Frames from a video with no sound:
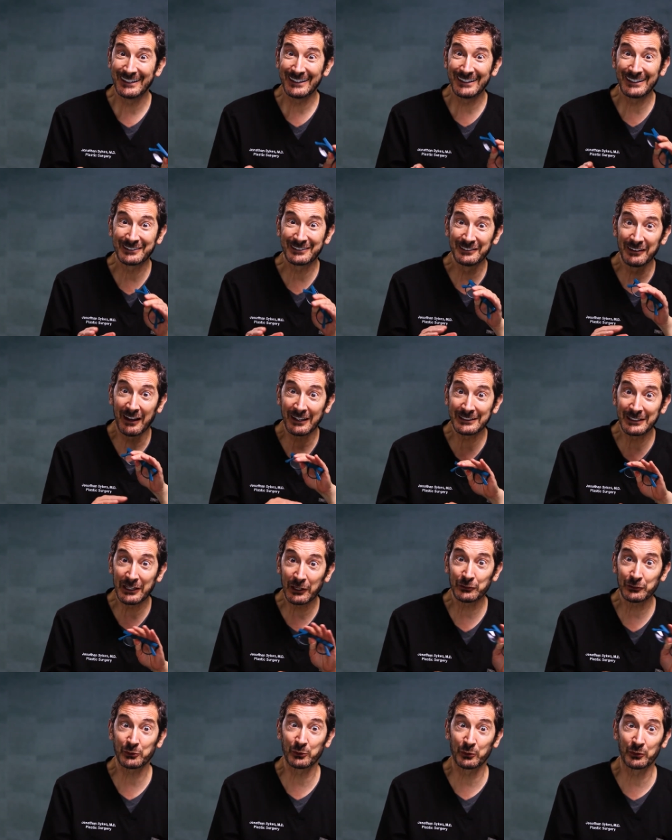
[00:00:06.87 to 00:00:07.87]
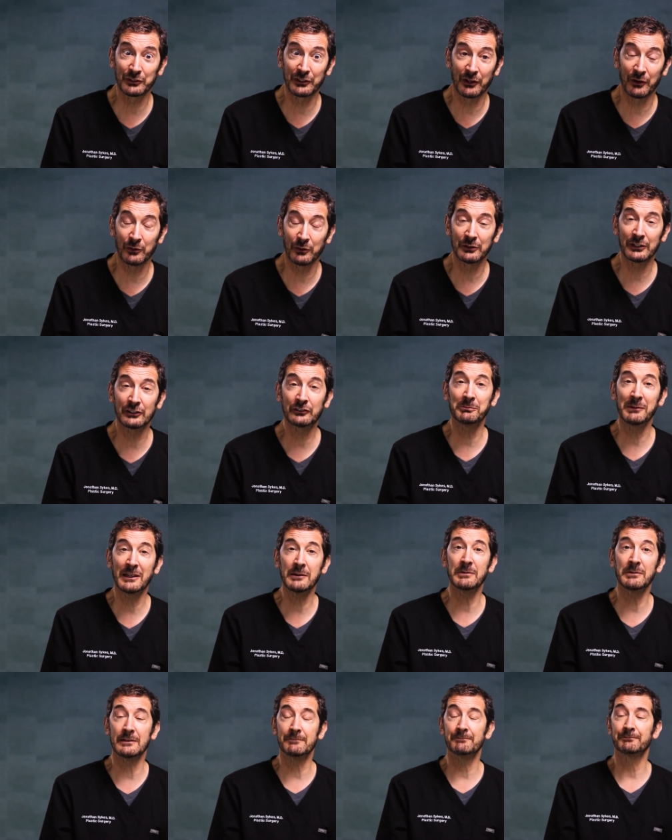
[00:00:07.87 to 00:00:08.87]
it's not yes or no, it's
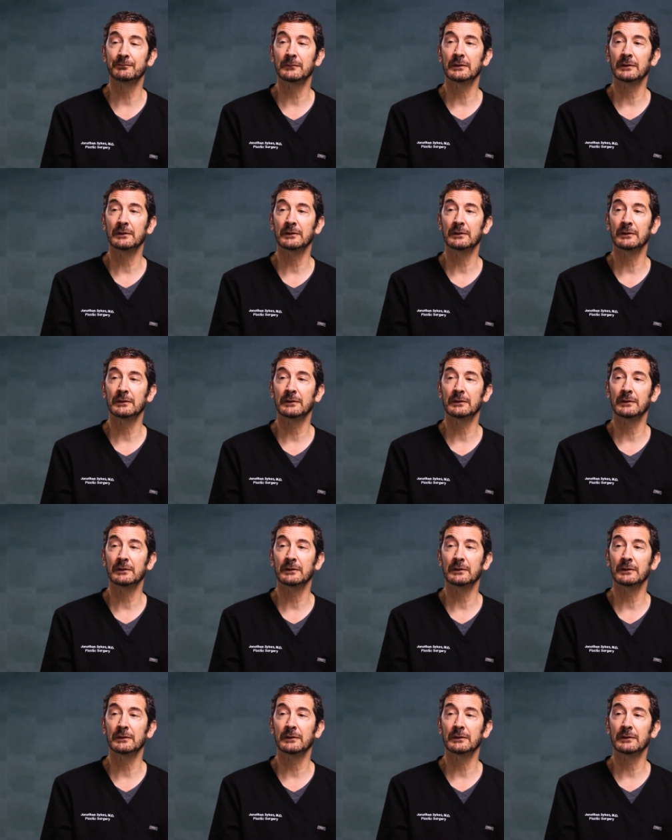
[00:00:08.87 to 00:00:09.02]
maybe.